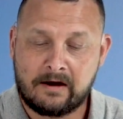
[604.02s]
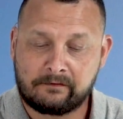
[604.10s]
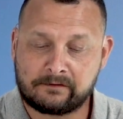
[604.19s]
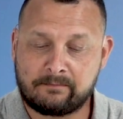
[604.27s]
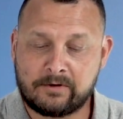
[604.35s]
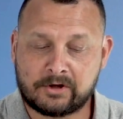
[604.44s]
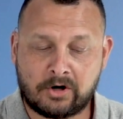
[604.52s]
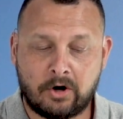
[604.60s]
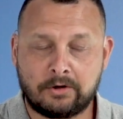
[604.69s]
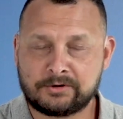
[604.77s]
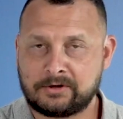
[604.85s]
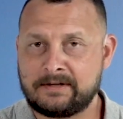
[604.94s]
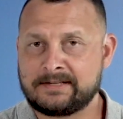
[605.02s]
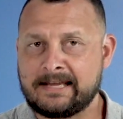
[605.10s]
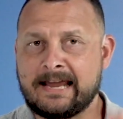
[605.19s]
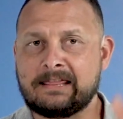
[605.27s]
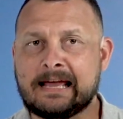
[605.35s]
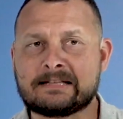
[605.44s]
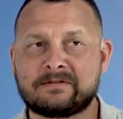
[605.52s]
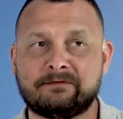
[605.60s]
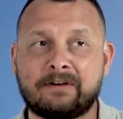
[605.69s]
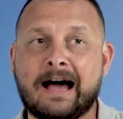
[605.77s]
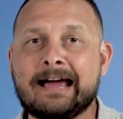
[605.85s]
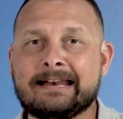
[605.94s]
from the culture and said, hey, that's
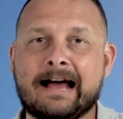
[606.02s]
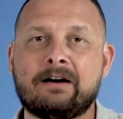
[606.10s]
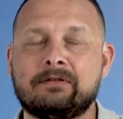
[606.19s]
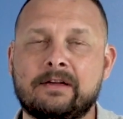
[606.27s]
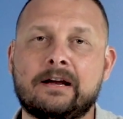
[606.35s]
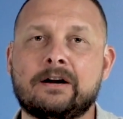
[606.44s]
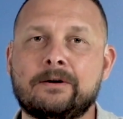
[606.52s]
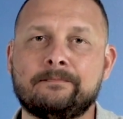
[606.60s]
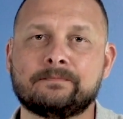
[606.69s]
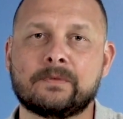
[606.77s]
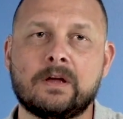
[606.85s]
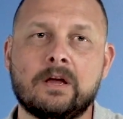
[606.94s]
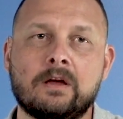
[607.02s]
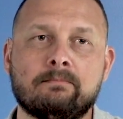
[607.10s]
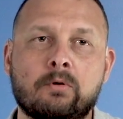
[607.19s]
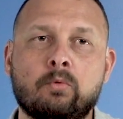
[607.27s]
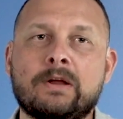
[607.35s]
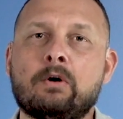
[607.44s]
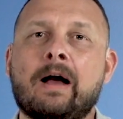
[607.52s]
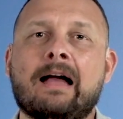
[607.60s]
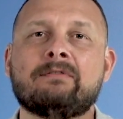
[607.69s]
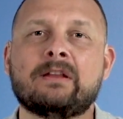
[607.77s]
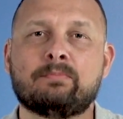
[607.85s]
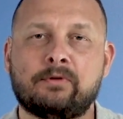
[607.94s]
fine out there, but we don't
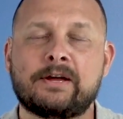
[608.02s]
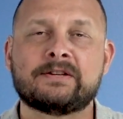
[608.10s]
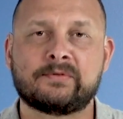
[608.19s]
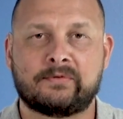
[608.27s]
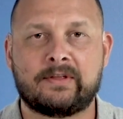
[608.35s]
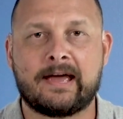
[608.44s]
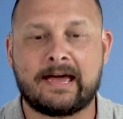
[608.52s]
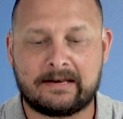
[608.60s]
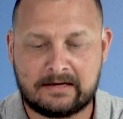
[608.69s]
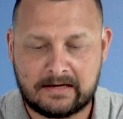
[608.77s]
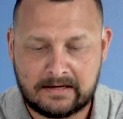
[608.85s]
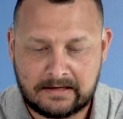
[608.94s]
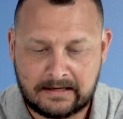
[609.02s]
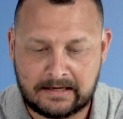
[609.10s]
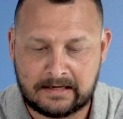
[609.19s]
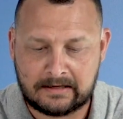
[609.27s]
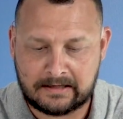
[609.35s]
have any place for that in